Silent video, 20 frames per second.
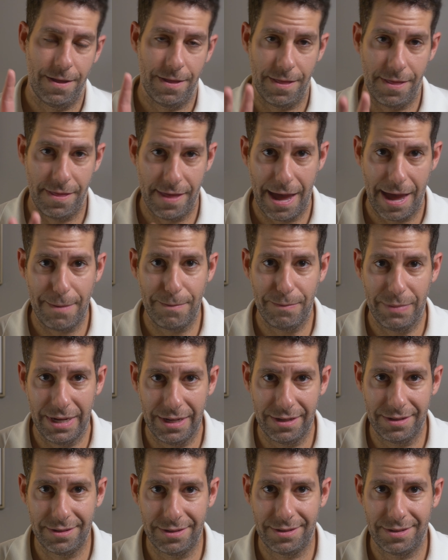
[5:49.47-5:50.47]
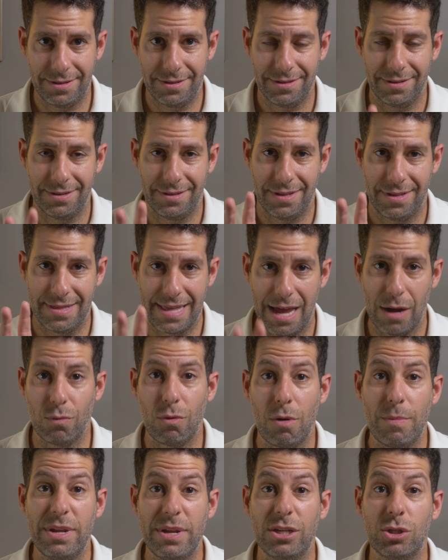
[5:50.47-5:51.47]
That means that
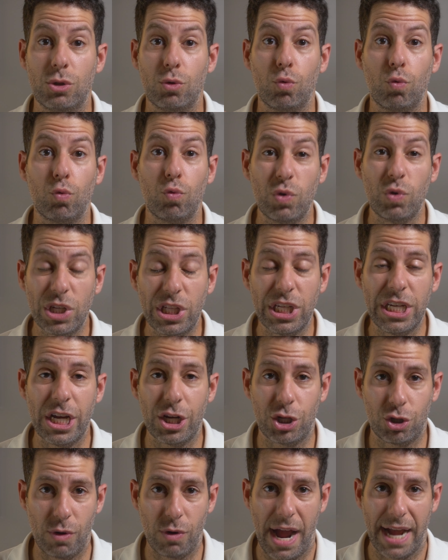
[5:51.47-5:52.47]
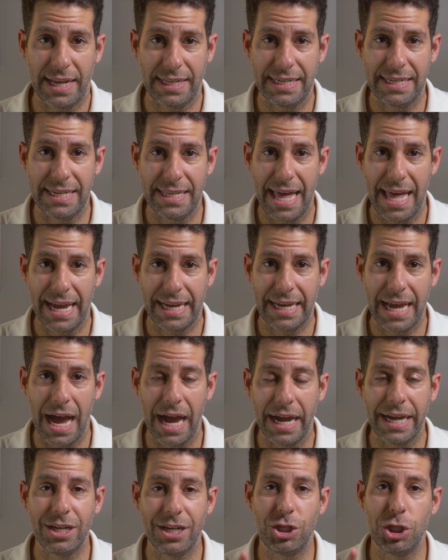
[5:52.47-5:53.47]
woman is really attracted to that
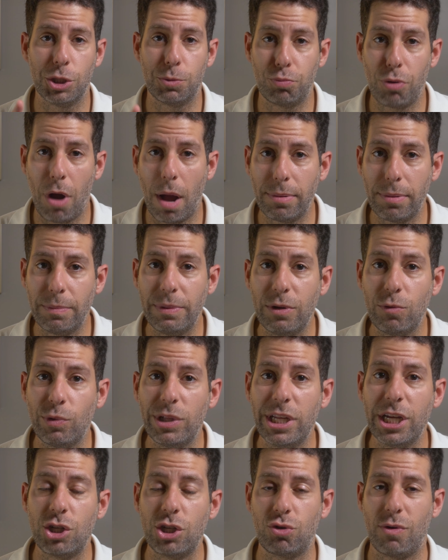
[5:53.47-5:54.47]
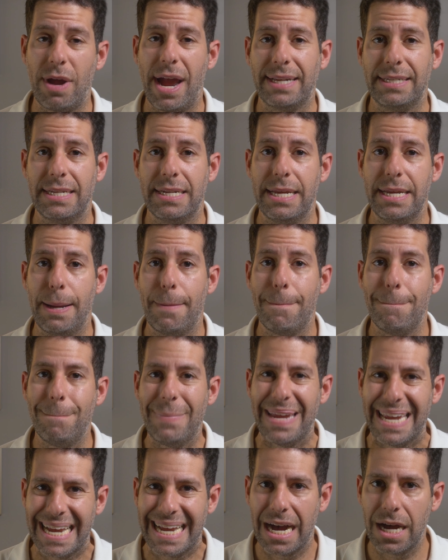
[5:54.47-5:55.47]
guy, and she's probably really attracted to him
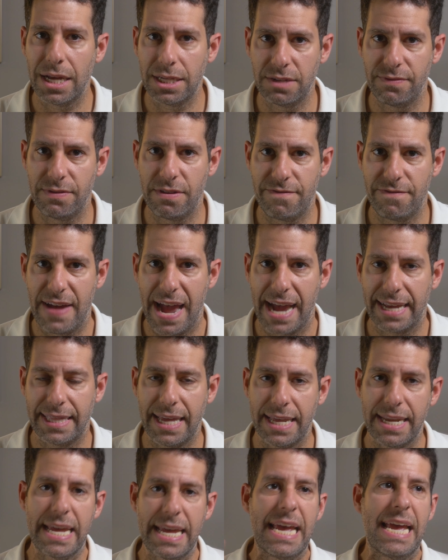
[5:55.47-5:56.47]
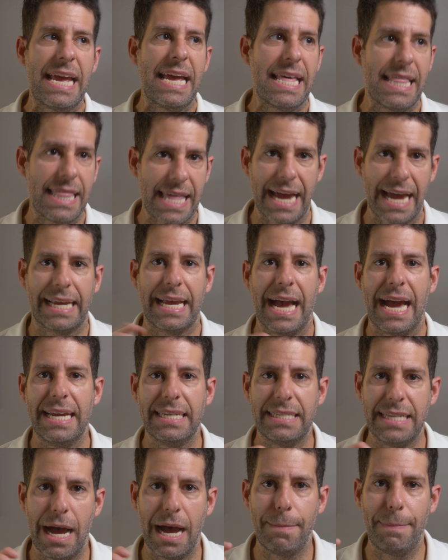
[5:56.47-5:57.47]
because of the fact that that guy
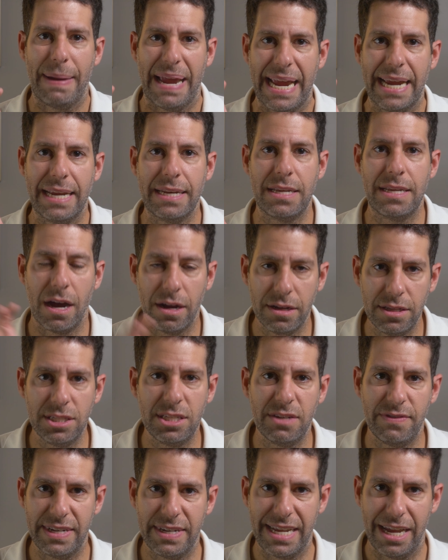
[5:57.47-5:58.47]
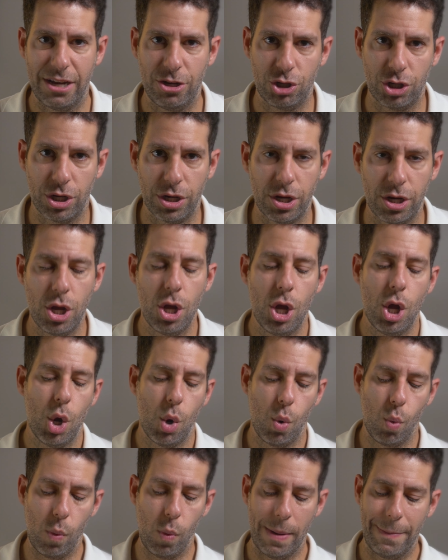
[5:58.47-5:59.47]
is not paying tons of attention.
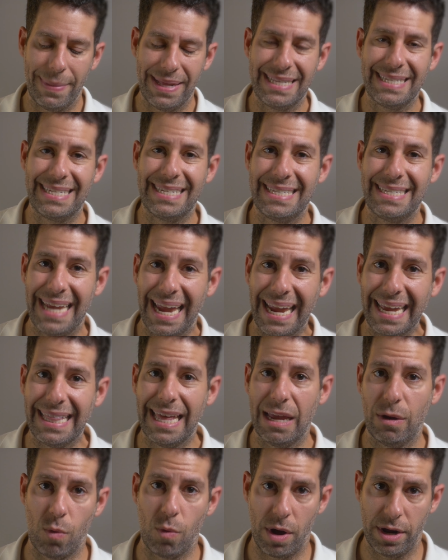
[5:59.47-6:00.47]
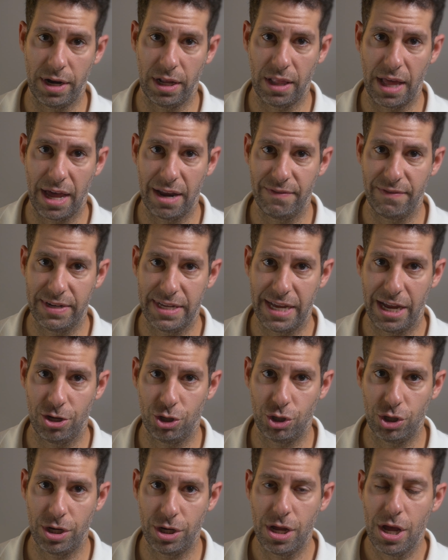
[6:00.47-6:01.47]
Women say they want a lot of
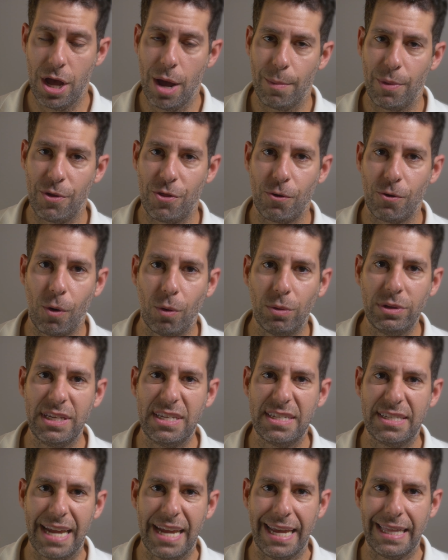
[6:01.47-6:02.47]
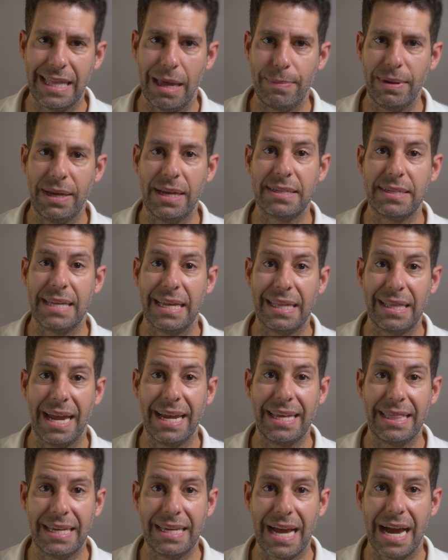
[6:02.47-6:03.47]
attention, but they're only saying that because they
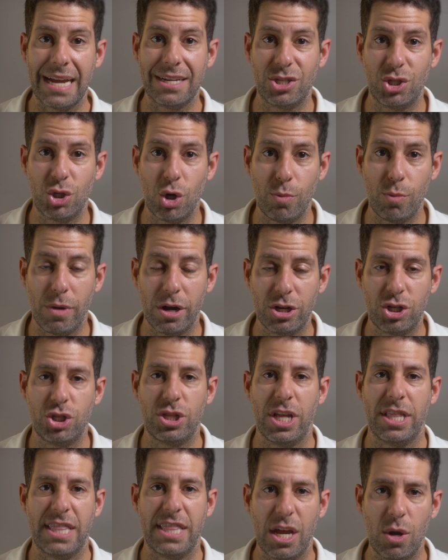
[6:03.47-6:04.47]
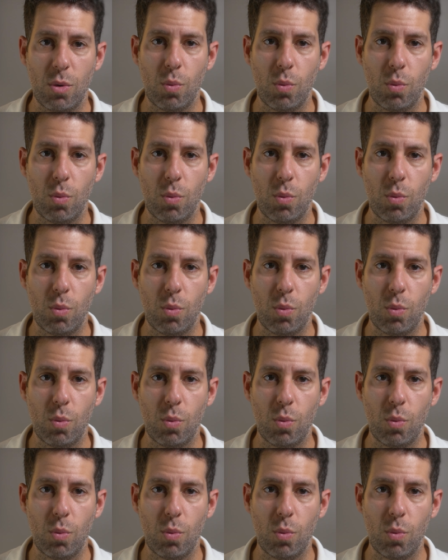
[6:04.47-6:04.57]
like the guy so much that they